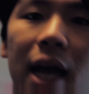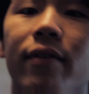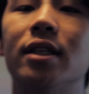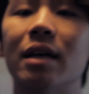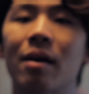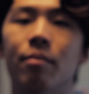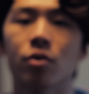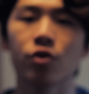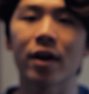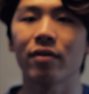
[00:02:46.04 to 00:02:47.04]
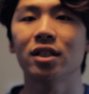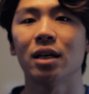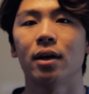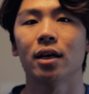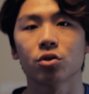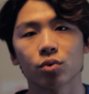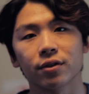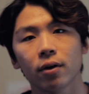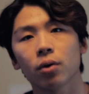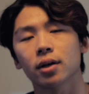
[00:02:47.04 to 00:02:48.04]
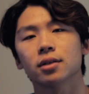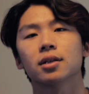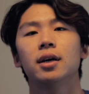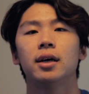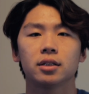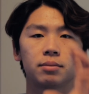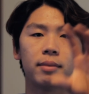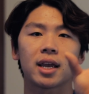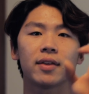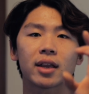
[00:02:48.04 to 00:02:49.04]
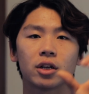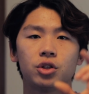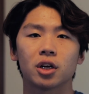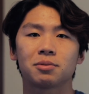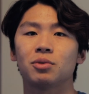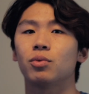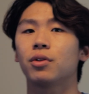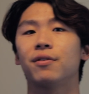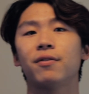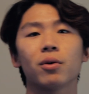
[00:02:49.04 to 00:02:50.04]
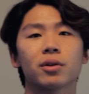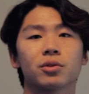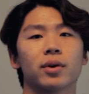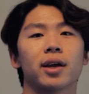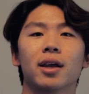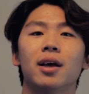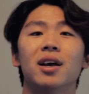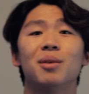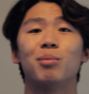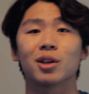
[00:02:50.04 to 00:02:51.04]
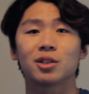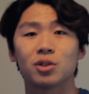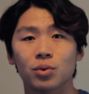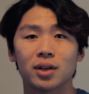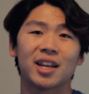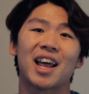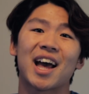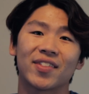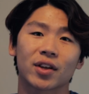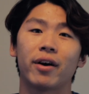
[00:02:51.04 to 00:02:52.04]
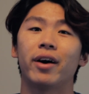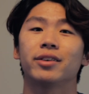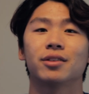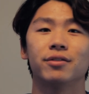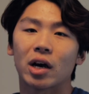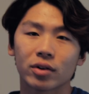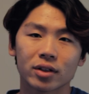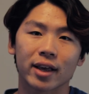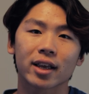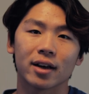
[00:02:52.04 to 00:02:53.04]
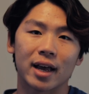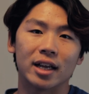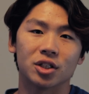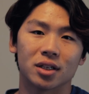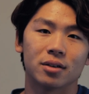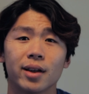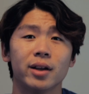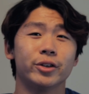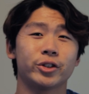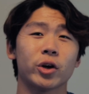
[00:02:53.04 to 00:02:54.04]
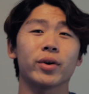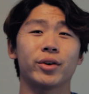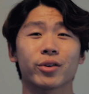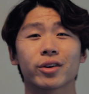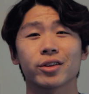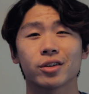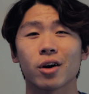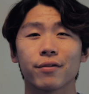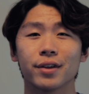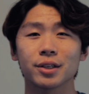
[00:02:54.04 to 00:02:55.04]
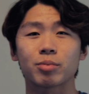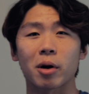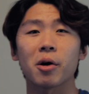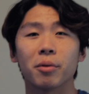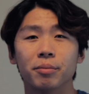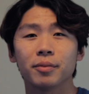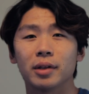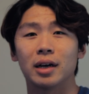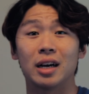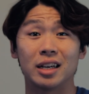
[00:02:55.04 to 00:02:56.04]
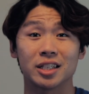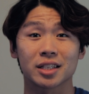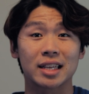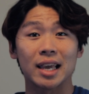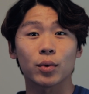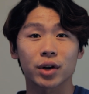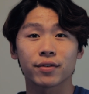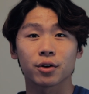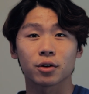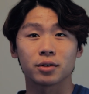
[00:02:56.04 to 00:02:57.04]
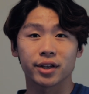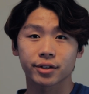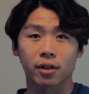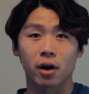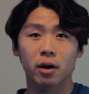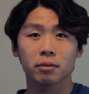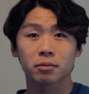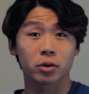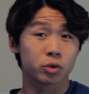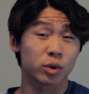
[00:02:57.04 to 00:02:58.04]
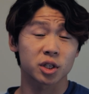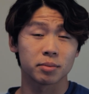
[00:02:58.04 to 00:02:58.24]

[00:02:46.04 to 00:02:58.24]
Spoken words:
every time I move, every time it has to refocus, it's making that adjustment with the focus ring, but it's doing it at the cost of sounding like an engine. So in order to solve this problem, just get rid of your DSLR, switch to